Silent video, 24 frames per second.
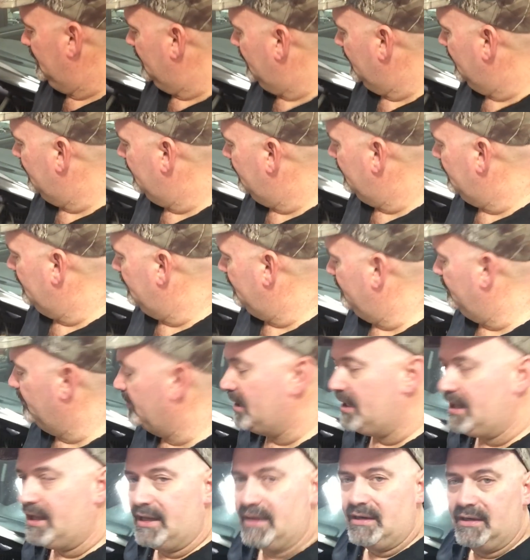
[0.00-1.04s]
Uh,
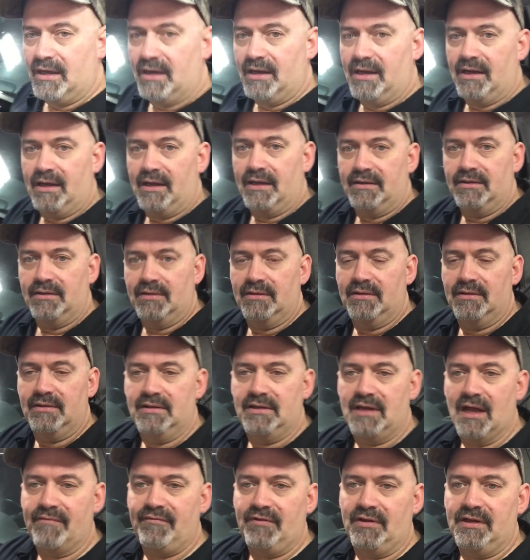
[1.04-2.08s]
but uh,
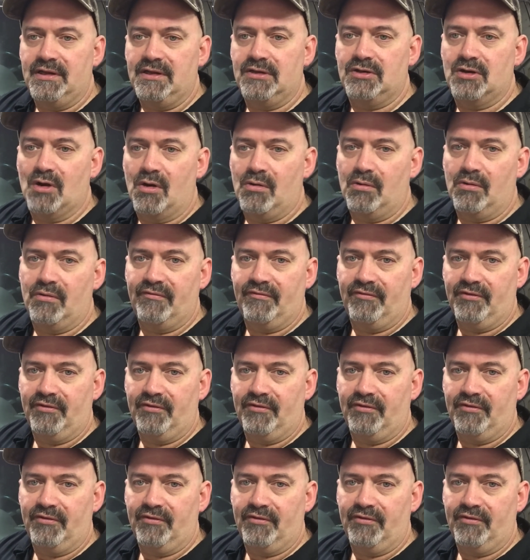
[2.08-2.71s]
definitely don't